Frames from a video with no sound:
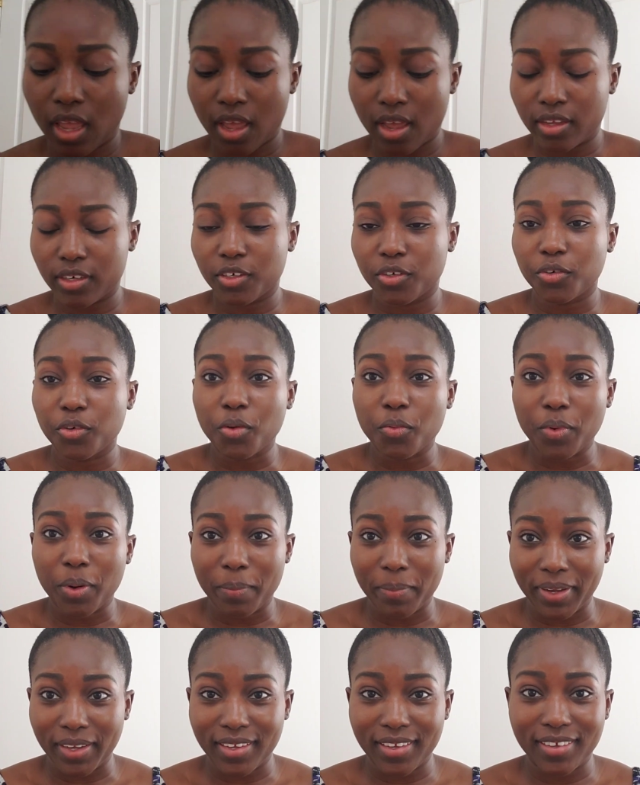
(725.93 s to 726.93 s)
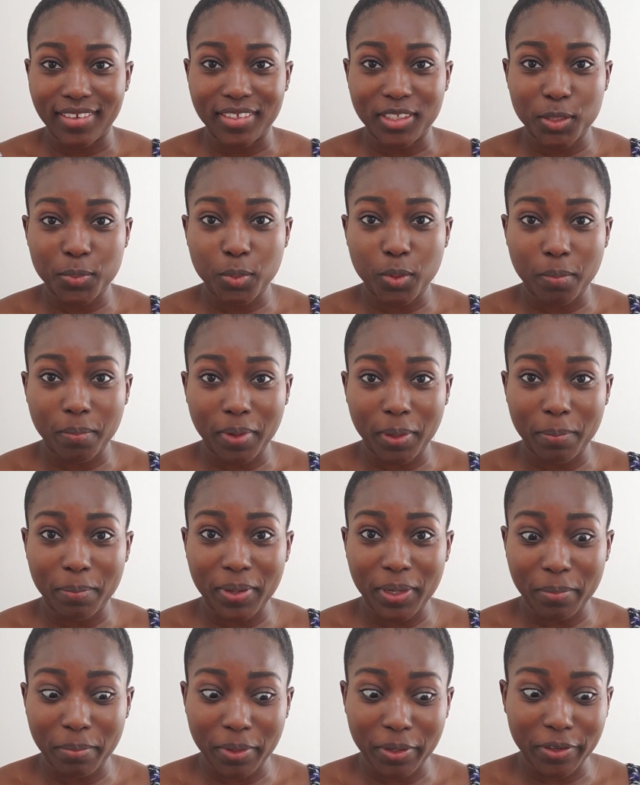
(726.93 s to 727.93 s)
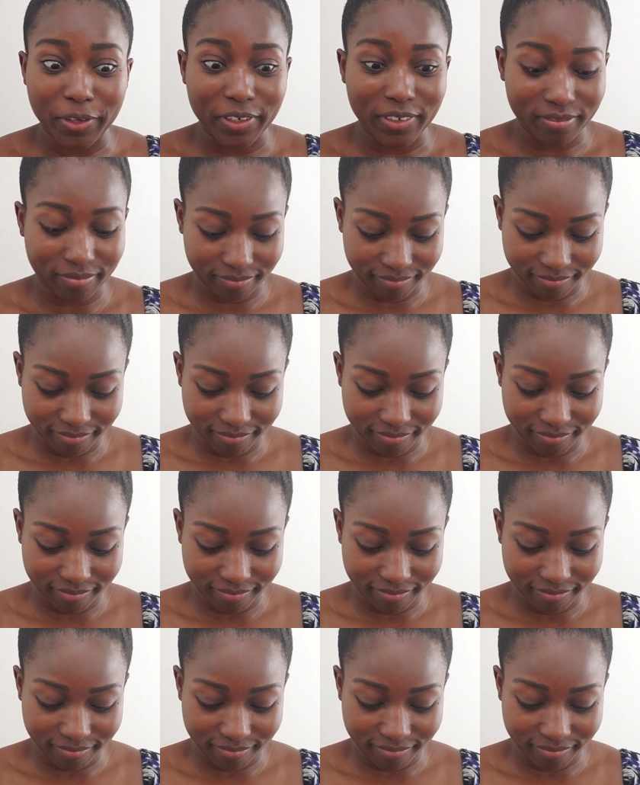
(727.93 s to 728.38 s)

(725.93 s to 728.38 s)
I don't know where my kids put my big mirror